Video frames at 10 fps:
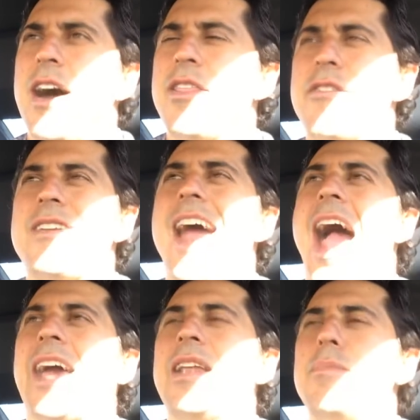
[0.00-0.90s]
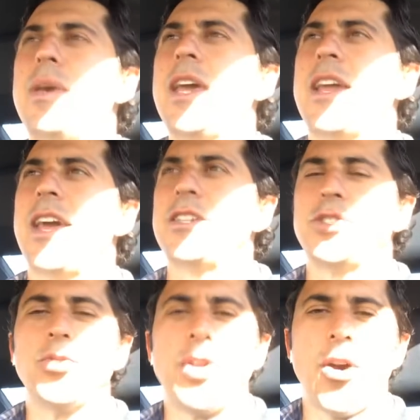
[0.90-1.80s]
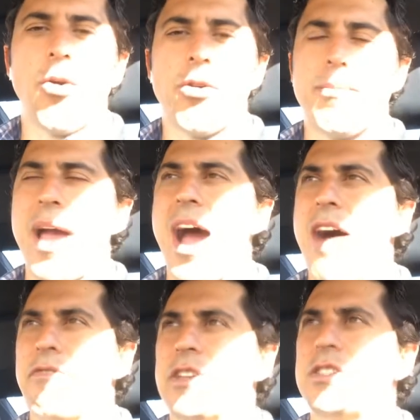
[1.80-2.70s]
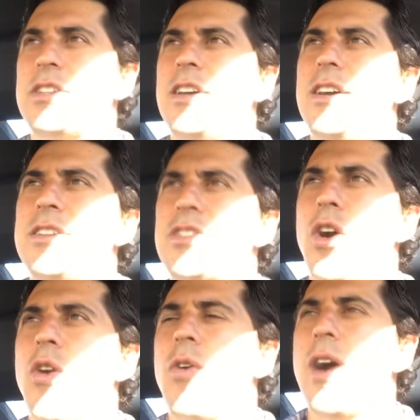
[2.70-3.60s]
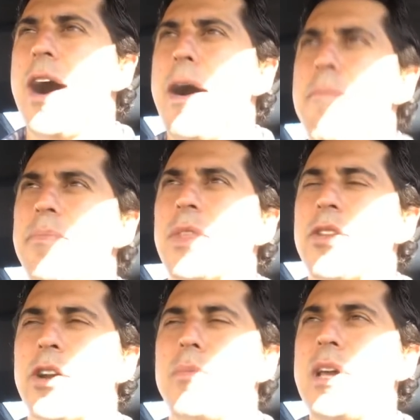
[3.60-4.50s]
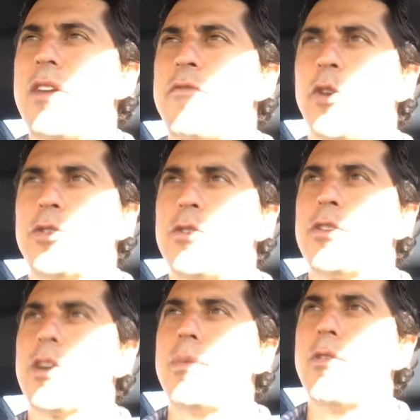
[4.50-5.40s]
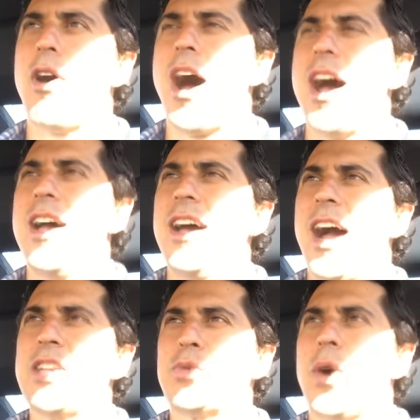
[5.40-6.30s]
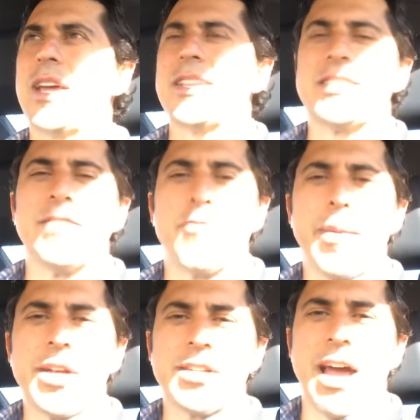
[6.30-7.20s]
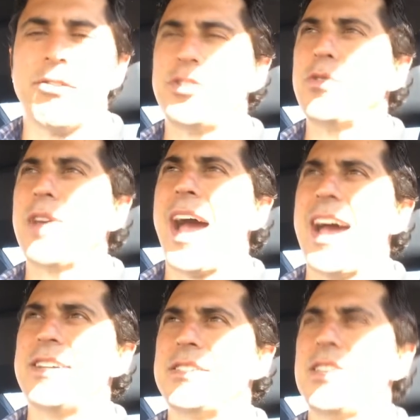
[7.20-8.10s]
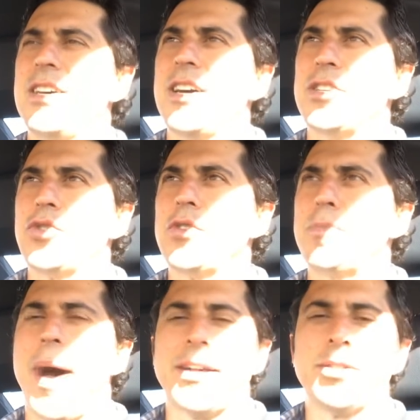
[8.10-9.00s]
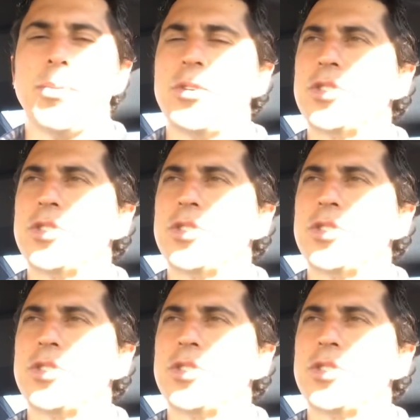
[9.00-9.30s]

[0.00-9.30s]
They're not going to be in a studio or in my office. So they're going to be unfiltered. They're going to be raw. I just want to get this information out to you guys as soon as possible.